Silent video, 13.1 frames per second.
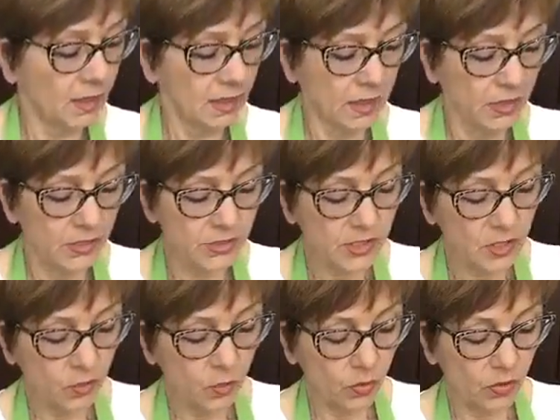she
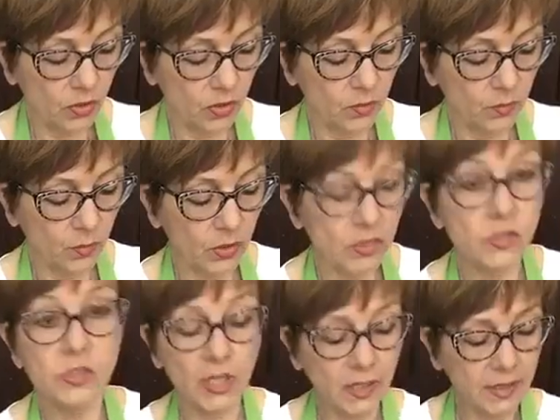would put
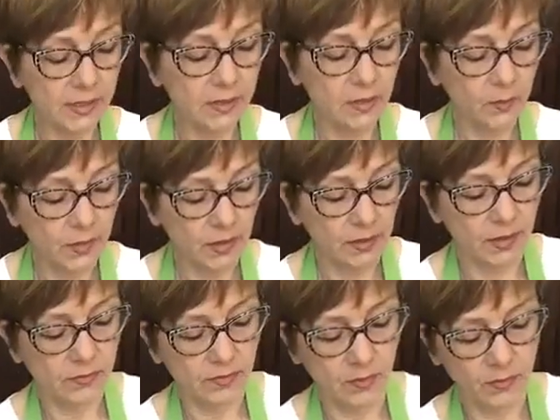jelly in the middle of
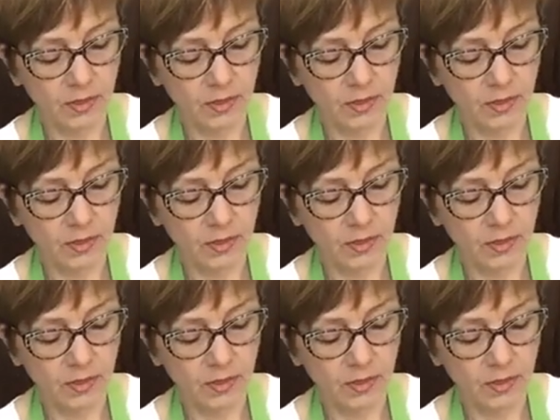them,